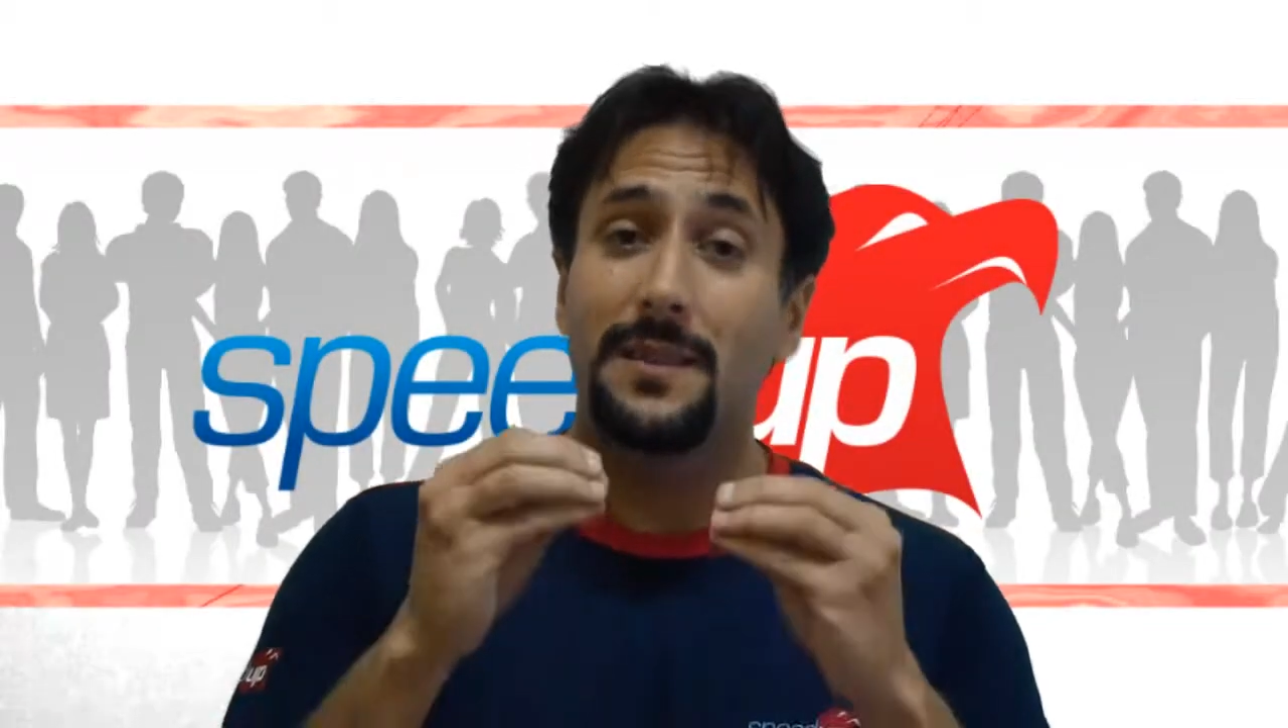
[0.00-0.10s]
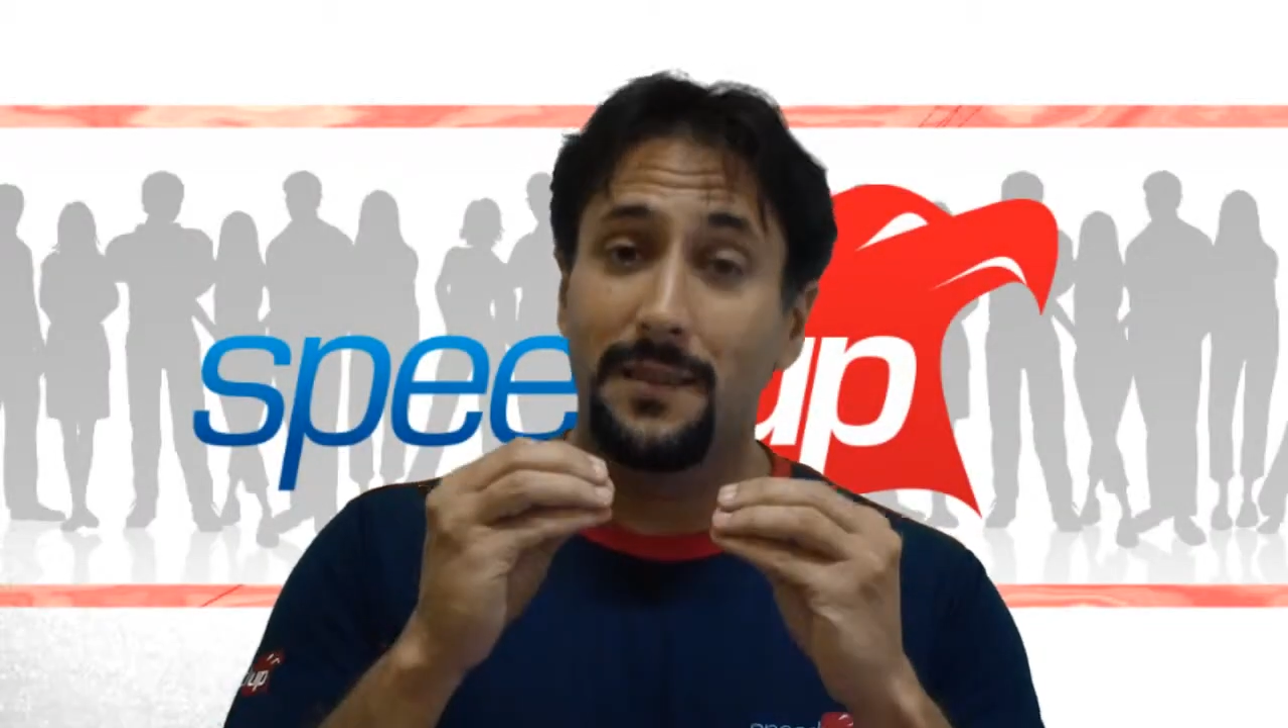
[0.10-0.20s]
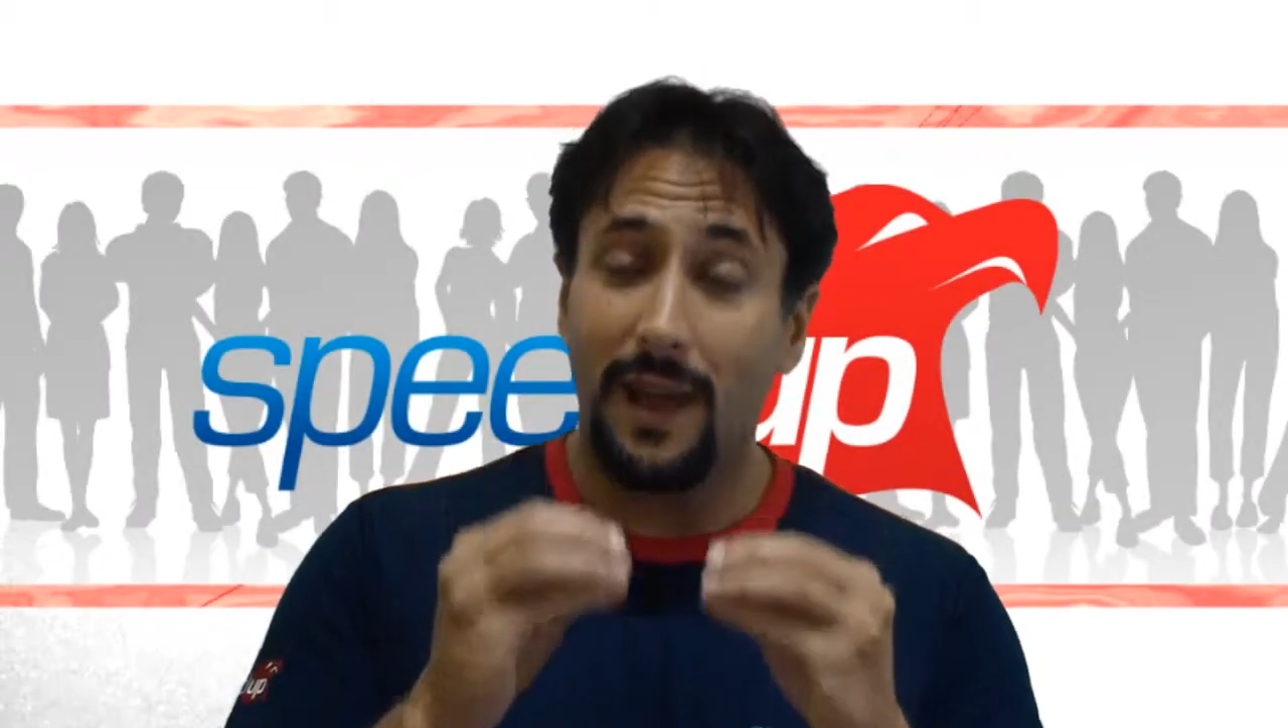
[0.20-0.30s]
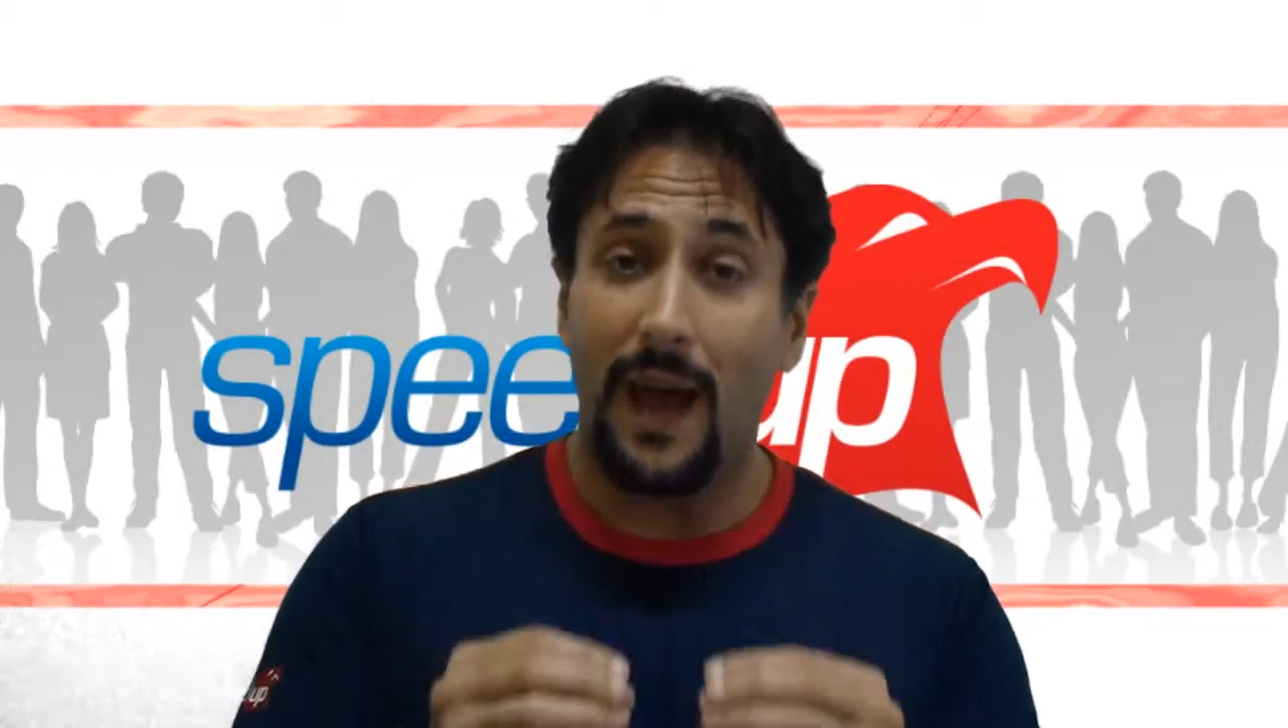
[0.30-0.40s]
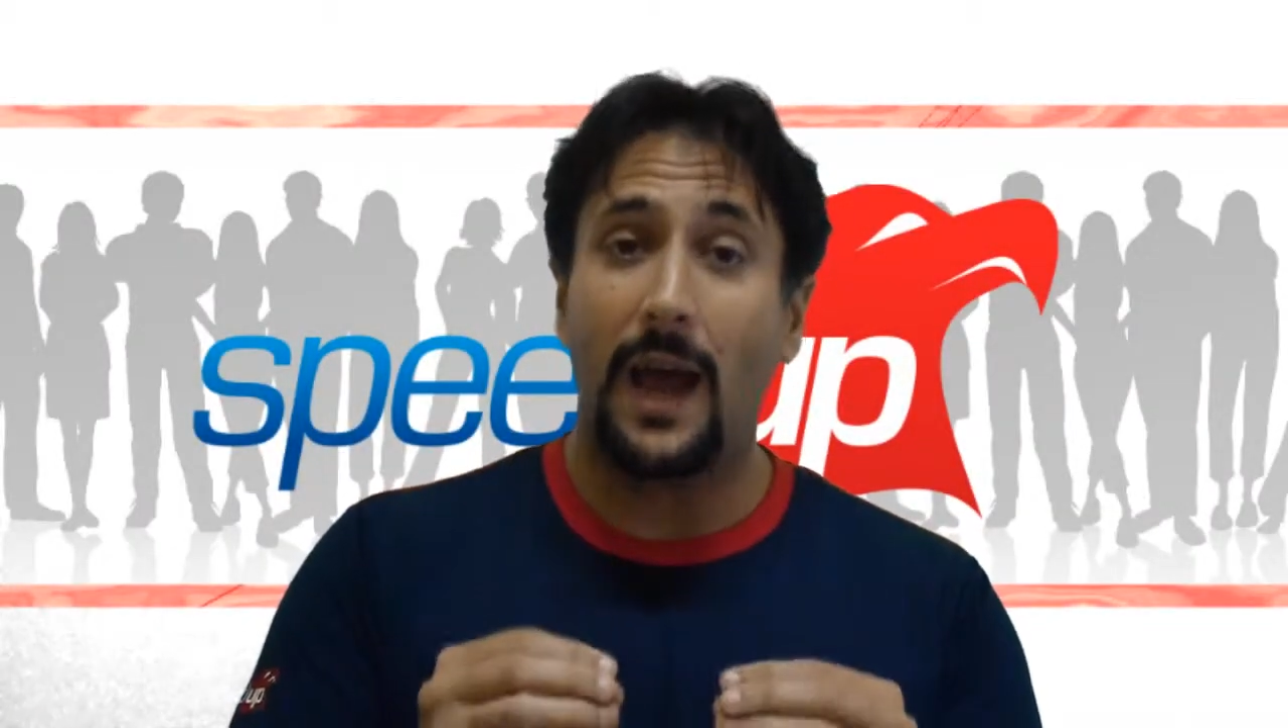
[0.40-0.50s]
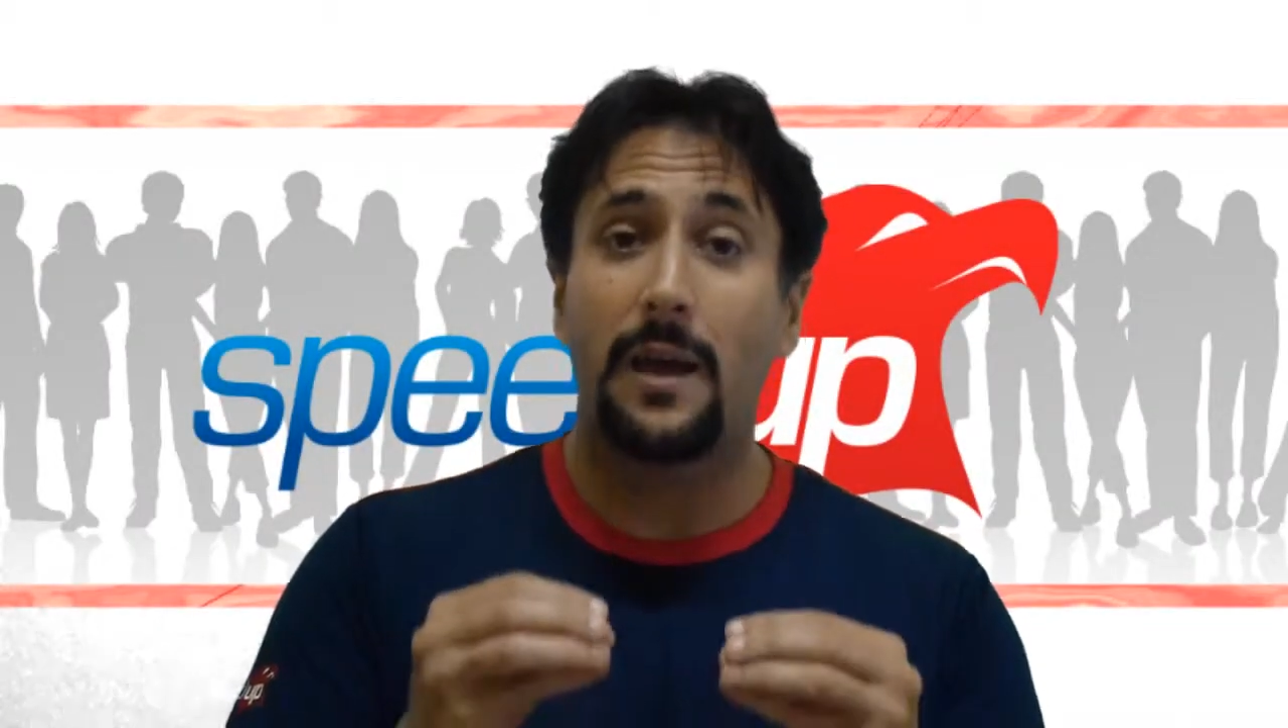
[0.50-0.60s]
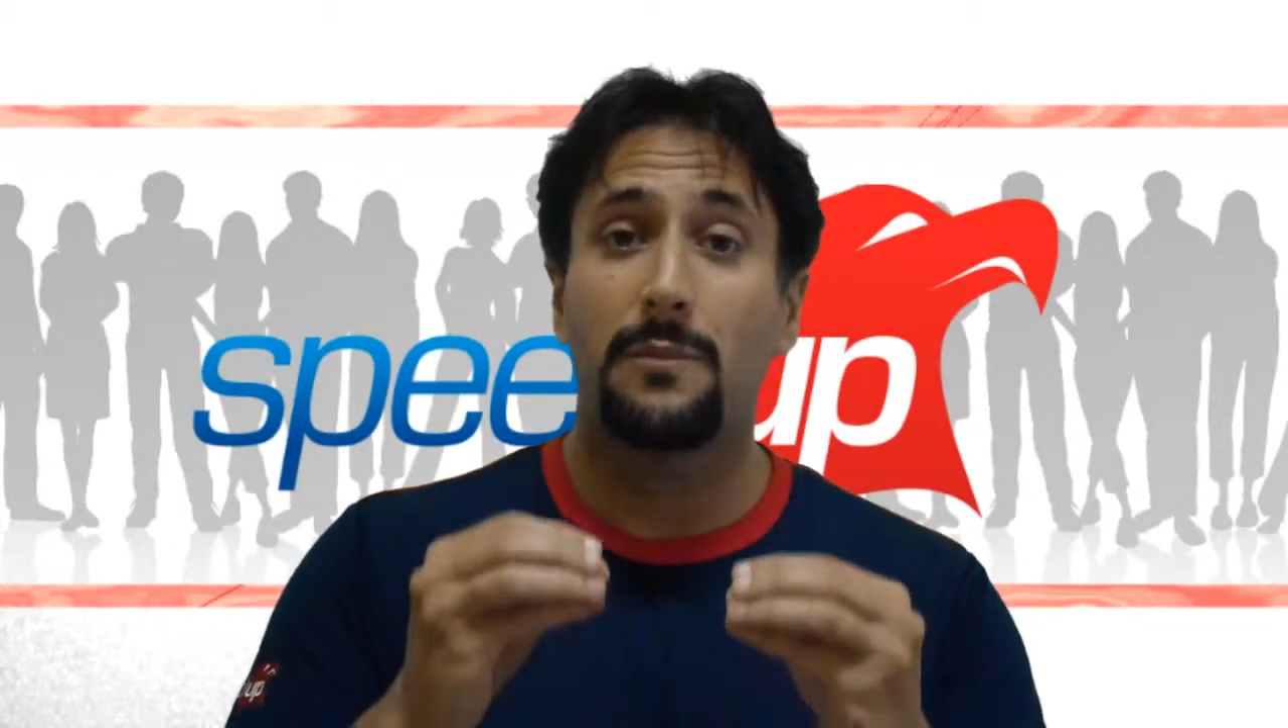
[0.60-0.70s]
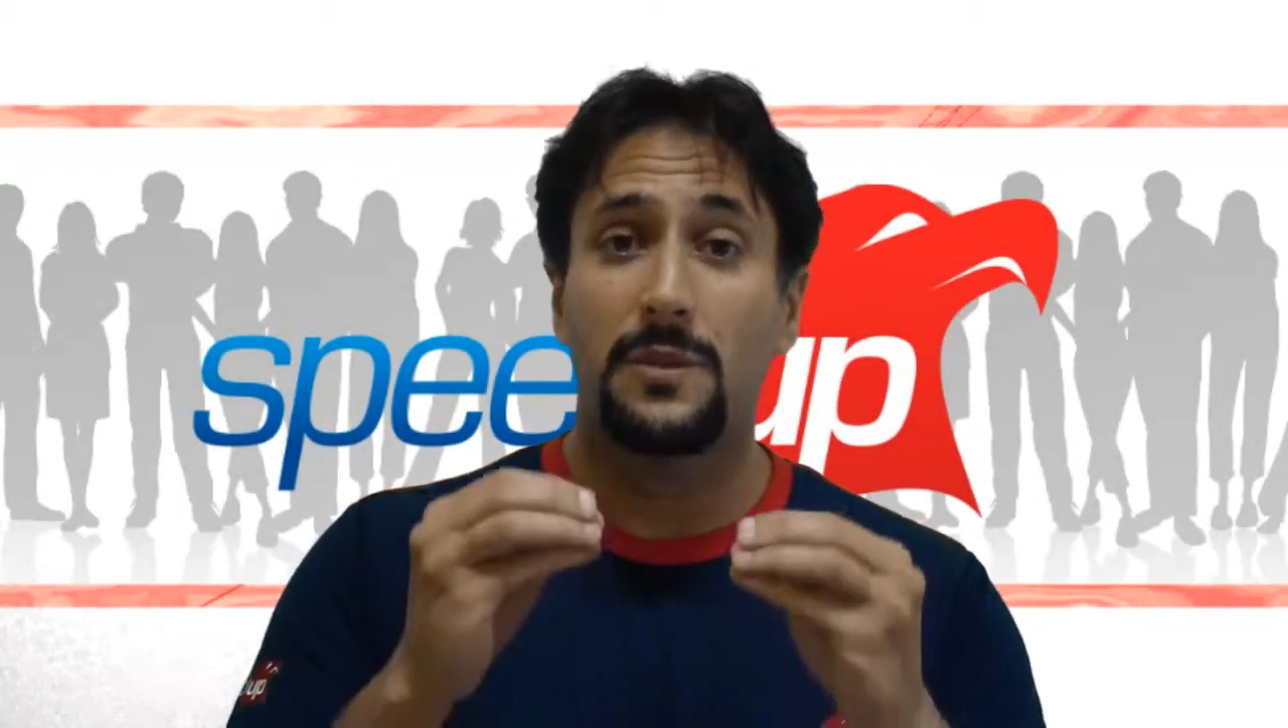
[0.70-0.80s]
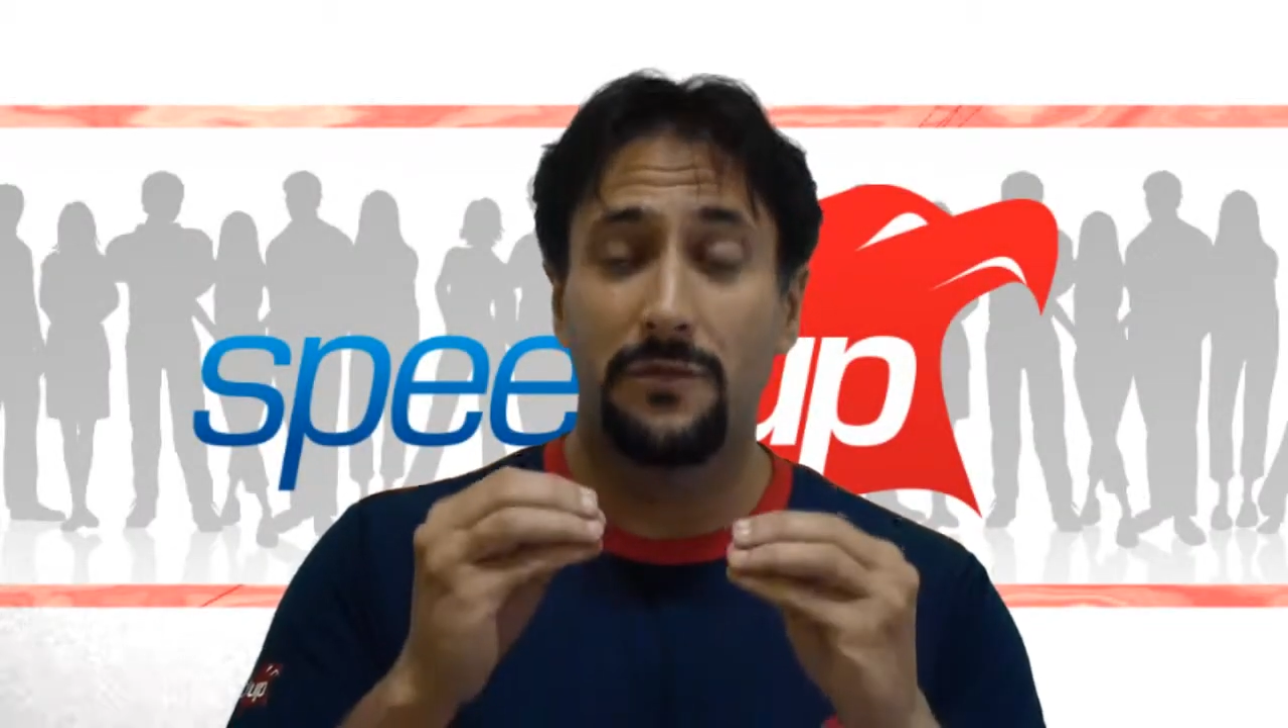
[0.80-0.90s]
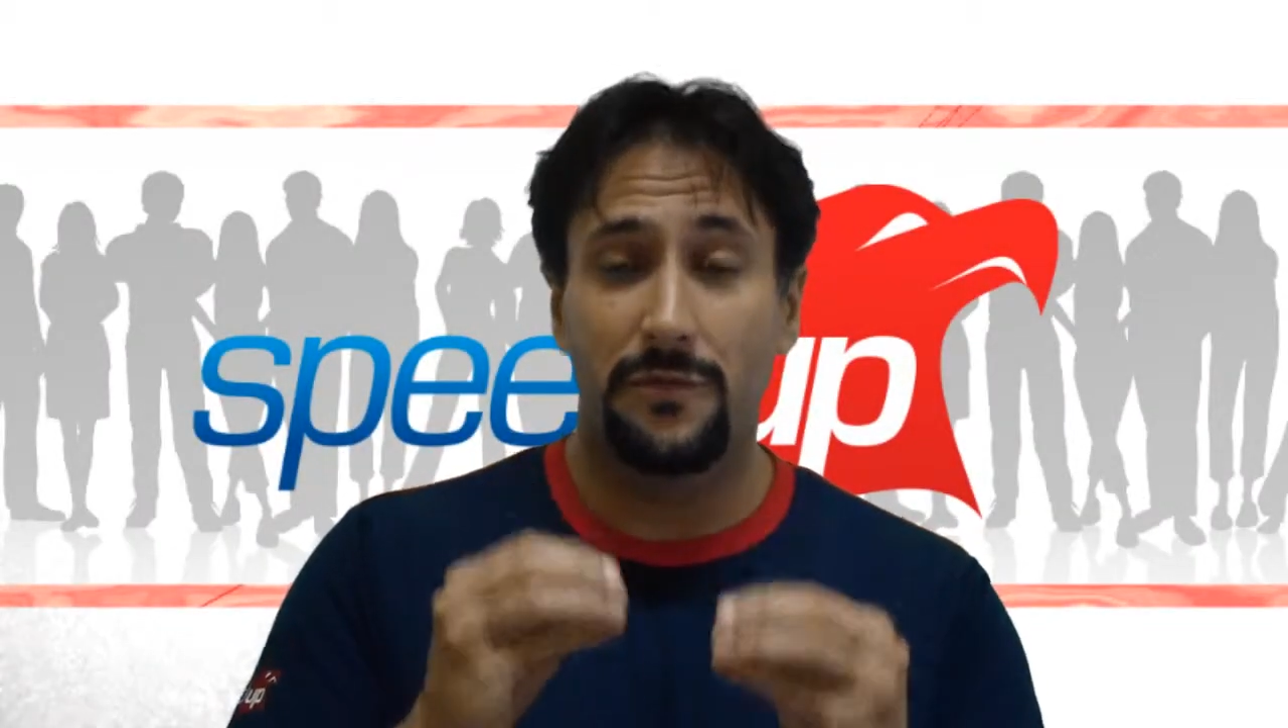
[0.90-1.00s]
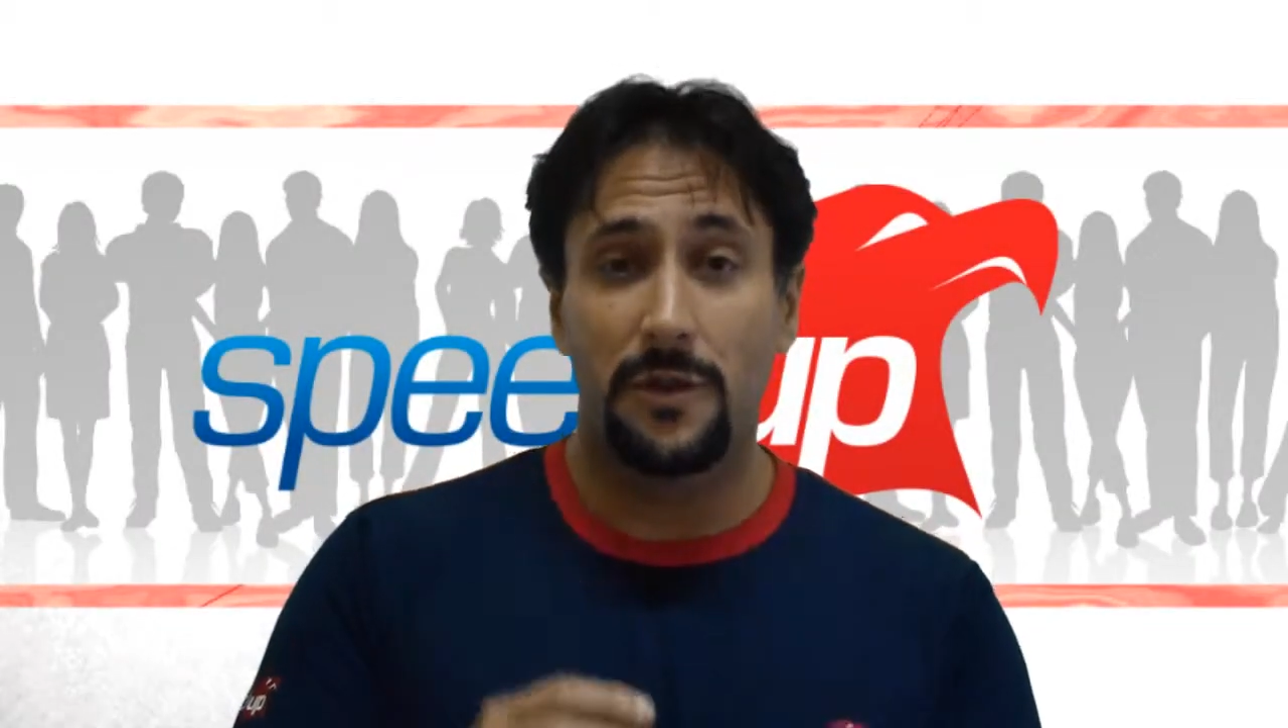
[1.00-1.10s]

the times of